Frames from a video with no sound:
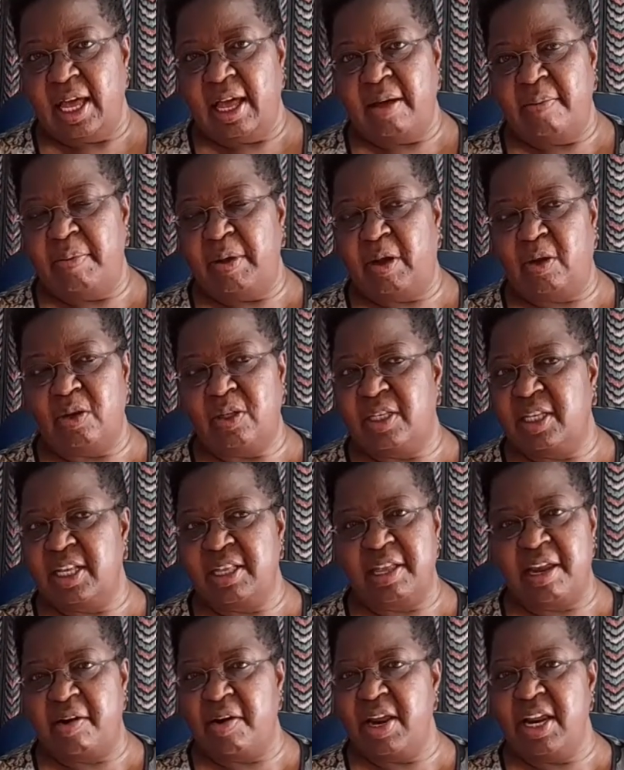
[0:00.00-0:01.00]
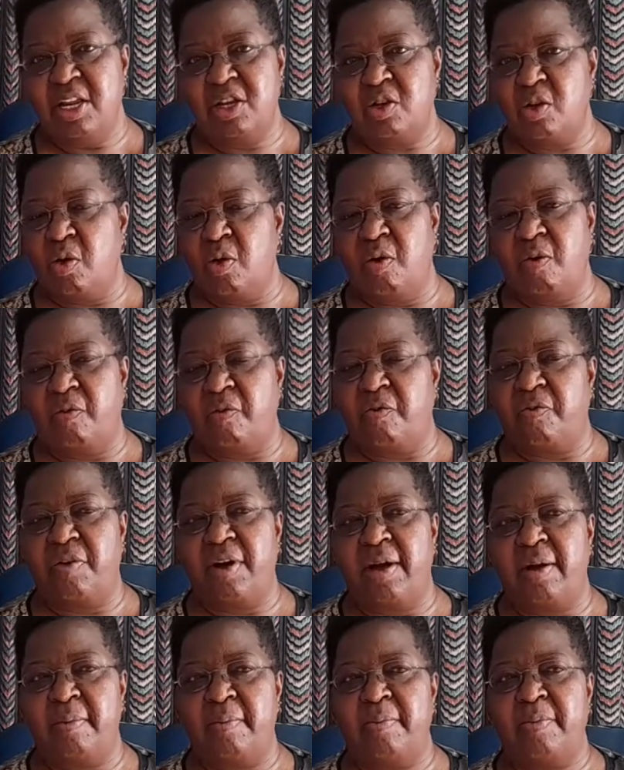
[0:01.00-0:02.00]
because the range of
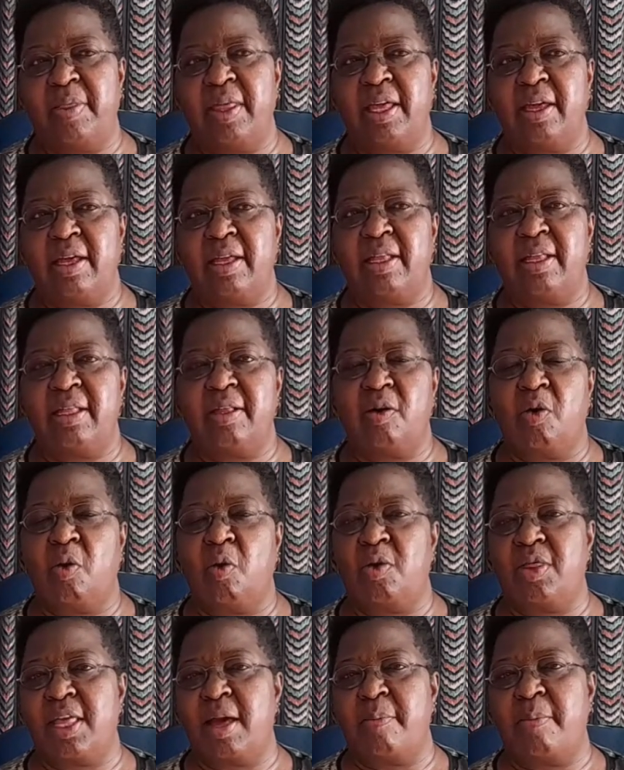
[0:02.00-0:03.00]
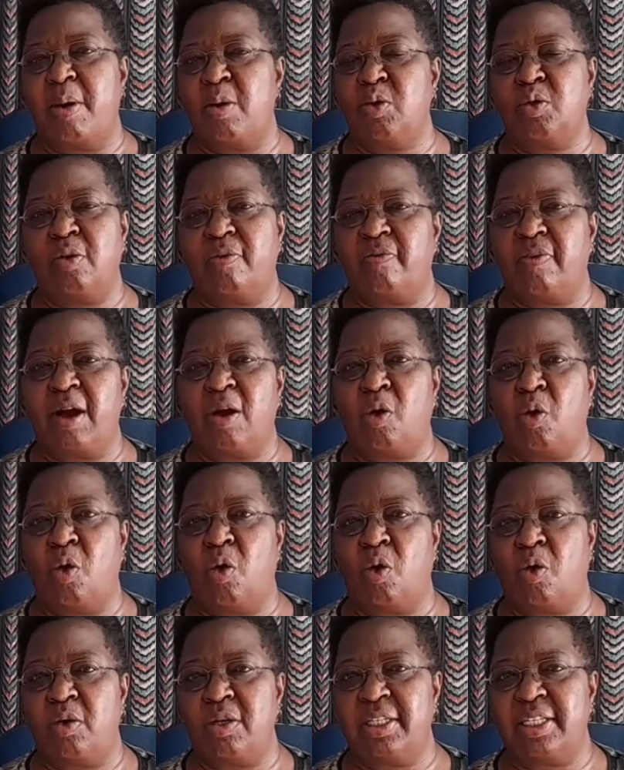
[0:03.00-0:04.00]
the amount of alcohol
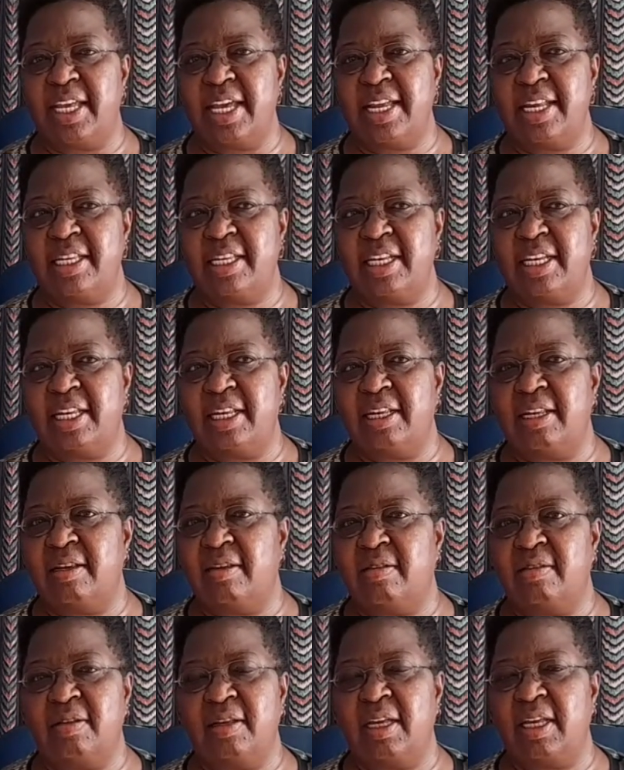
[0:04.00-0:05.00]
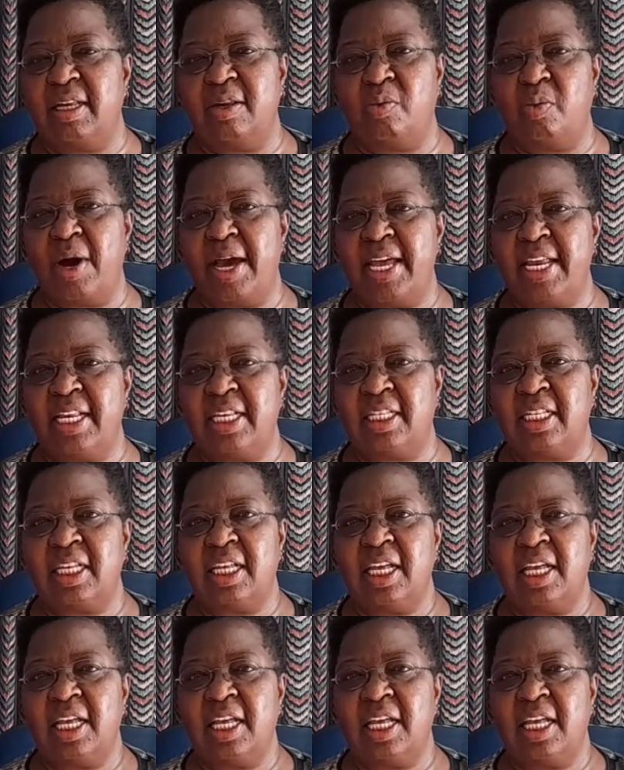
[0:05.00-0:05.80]
contained in wines